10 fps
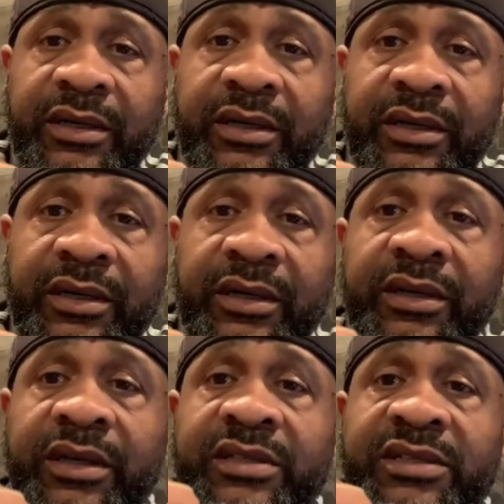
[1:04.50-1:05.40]
Good
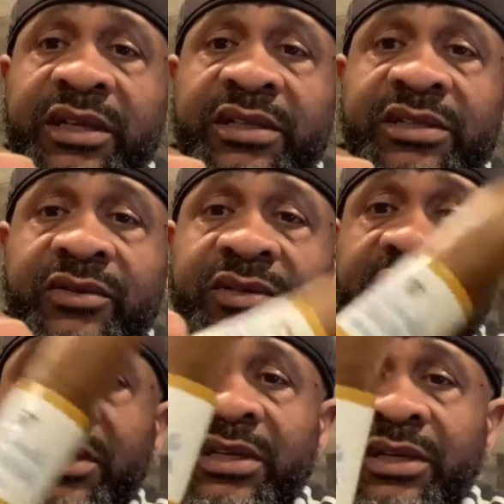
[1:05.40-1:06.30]
looking stick as you can
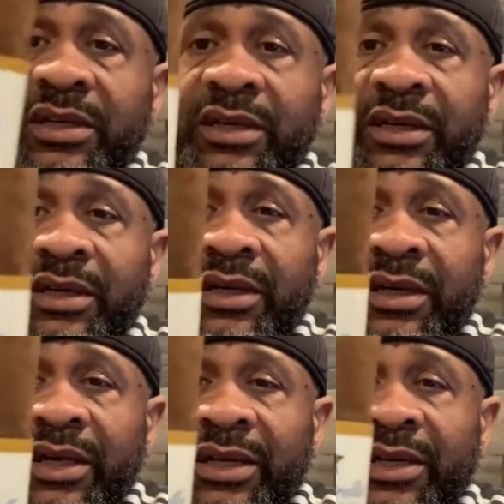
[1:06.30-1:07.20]
see.
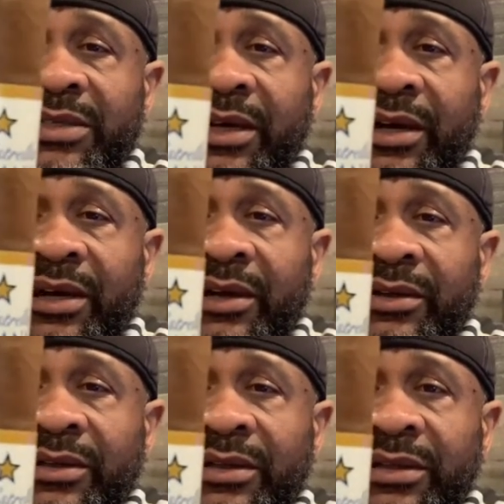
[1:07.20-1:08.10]
And it's called
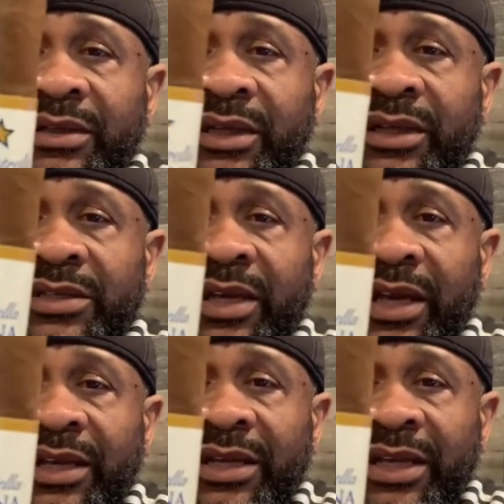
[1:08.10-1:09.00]
the La,
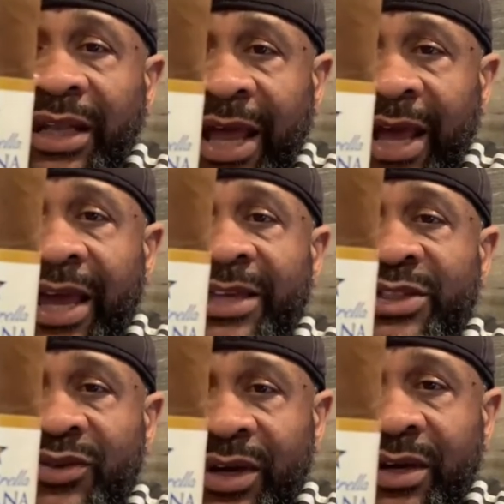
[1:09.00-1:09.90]
De La
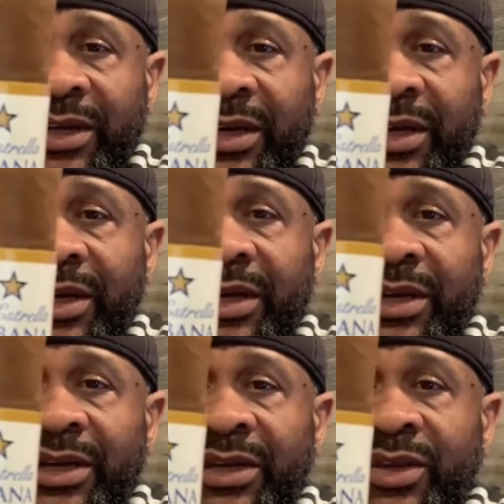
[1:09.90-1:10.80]
Estrella
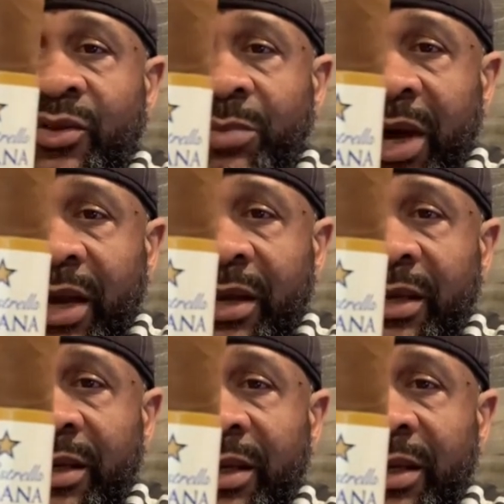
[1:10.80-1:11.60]
Cubana.